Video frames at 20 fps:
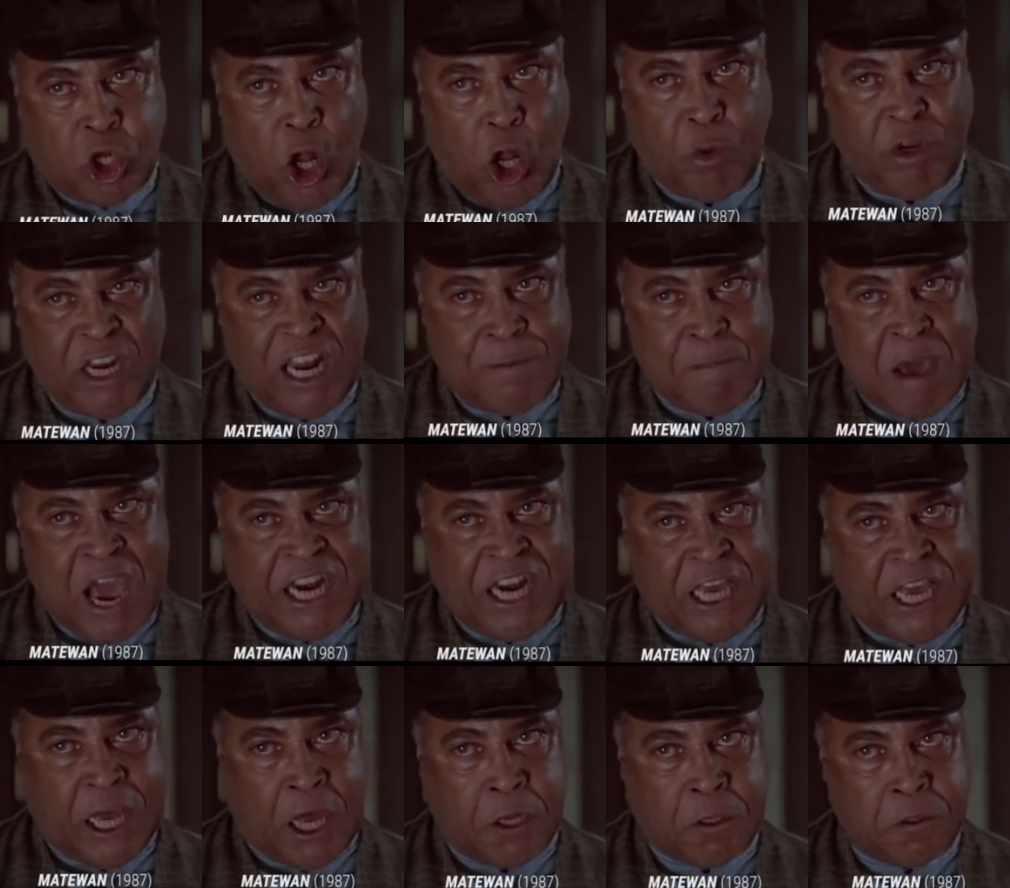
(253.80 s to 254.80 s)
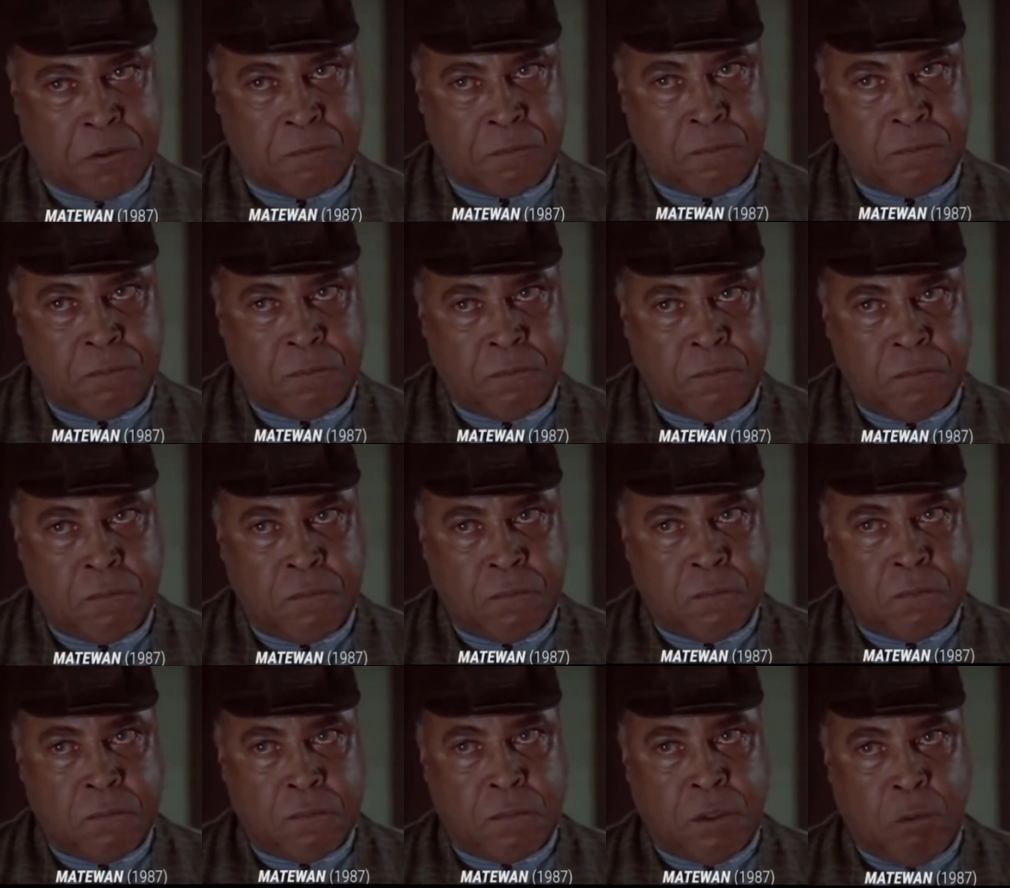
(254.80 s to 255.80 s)
COVID. Any man here.
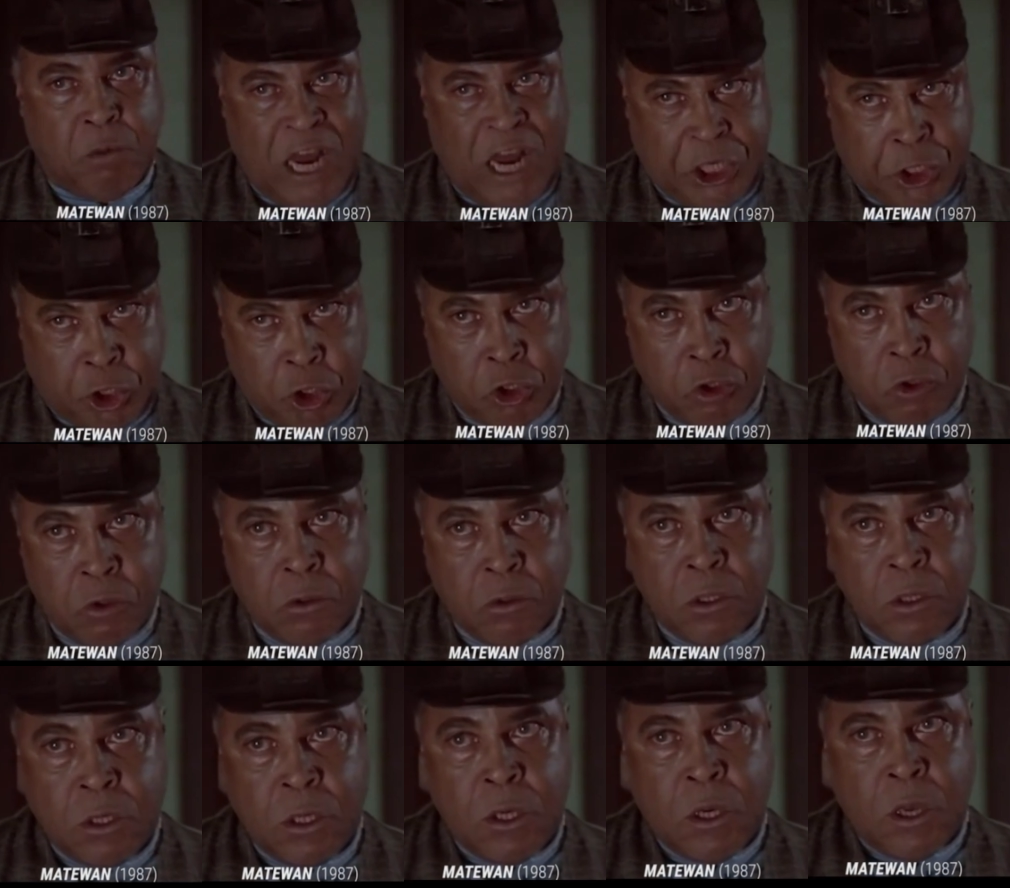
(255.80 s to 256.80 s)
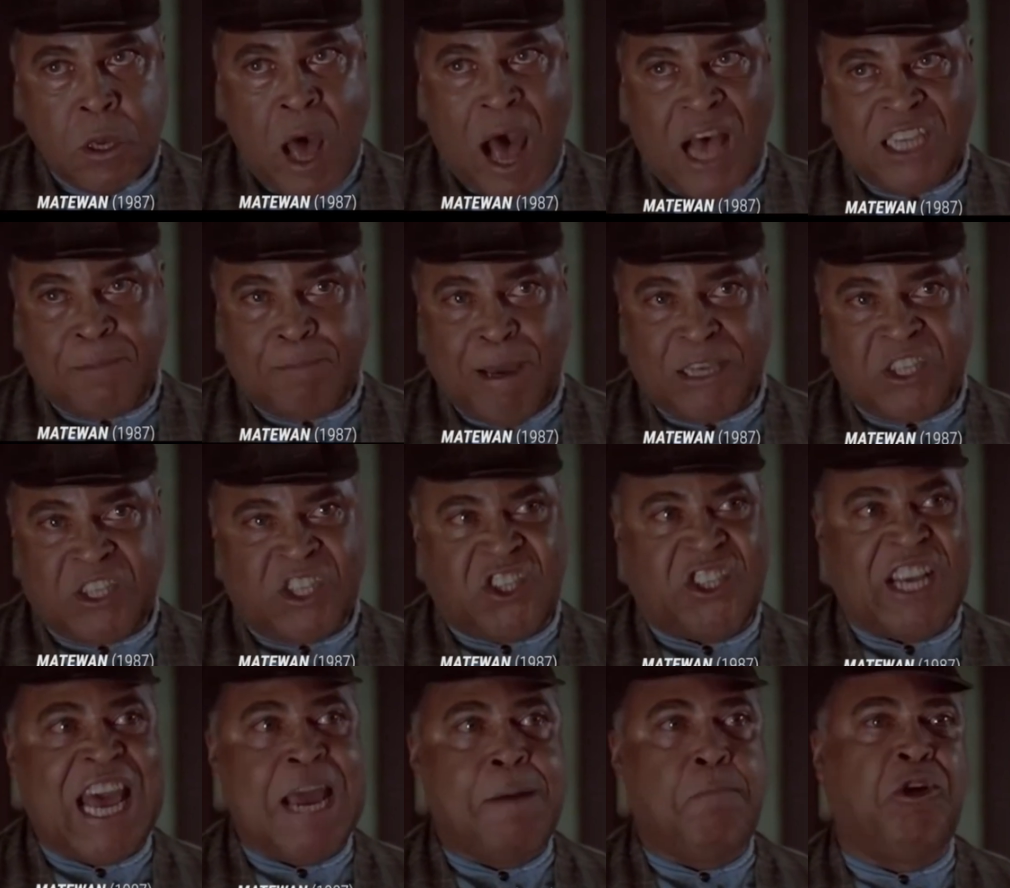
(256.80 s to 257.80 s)
When I do, I expect the
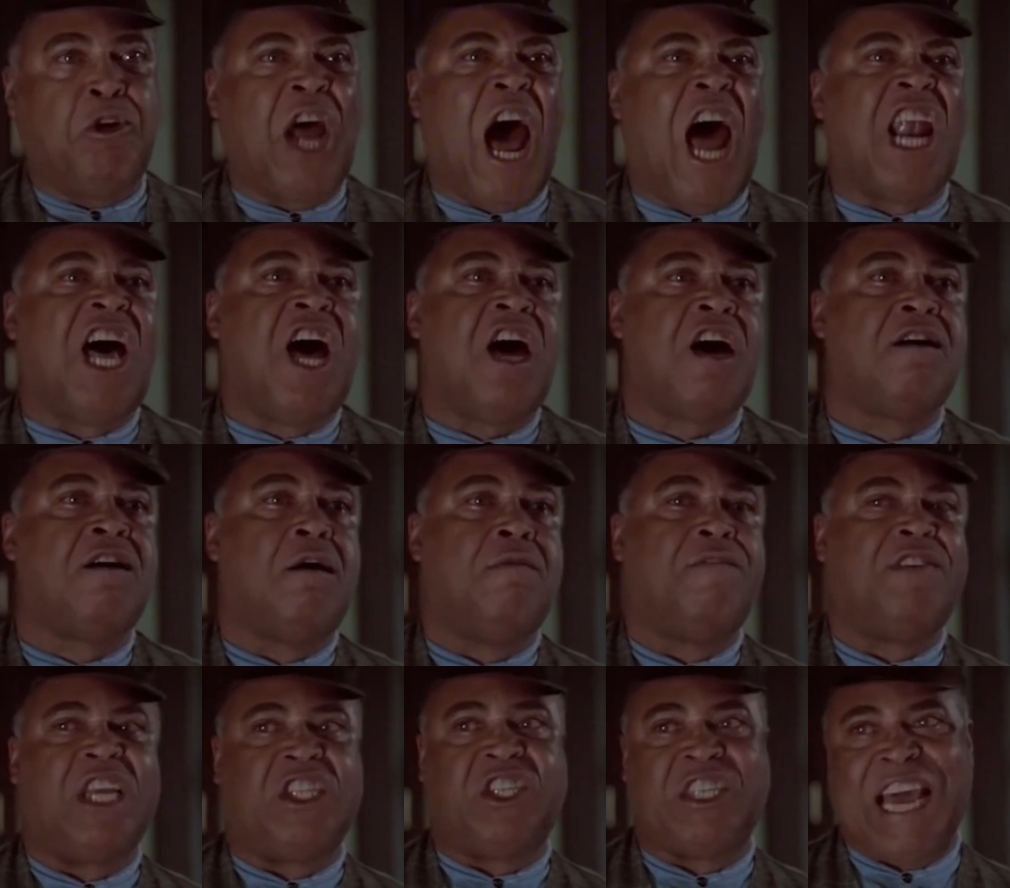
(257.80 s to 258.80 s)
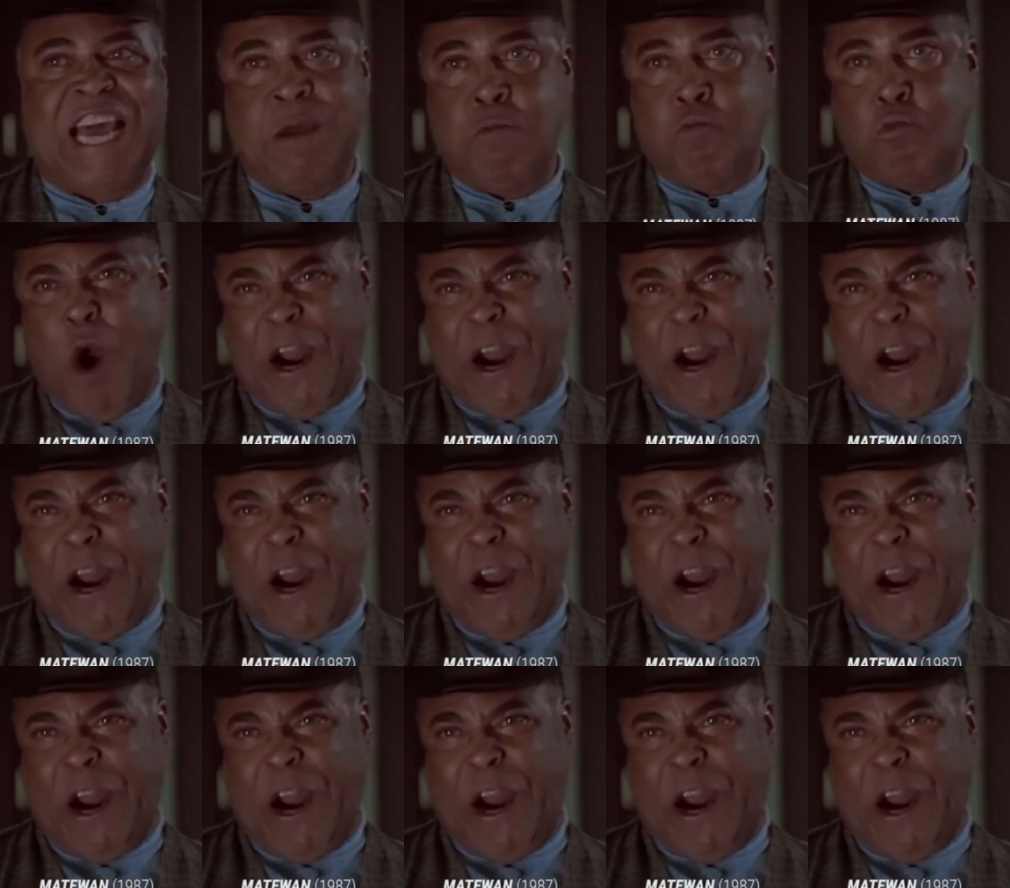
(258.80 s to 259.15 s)
same dollar for the same